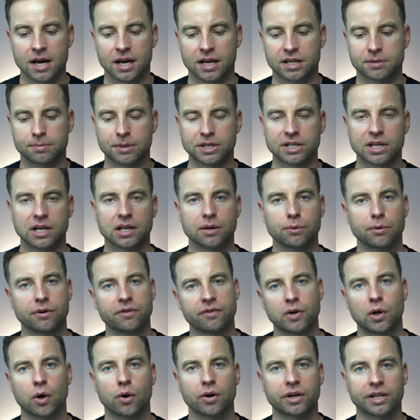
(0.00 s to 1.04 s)
especially
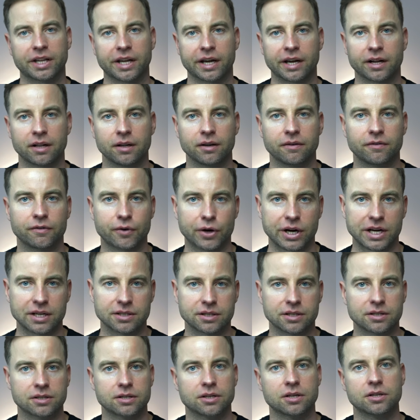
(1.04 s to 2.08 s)
with long tail
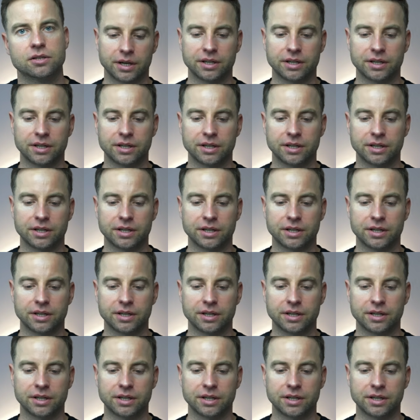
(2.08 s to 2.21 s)
phrases.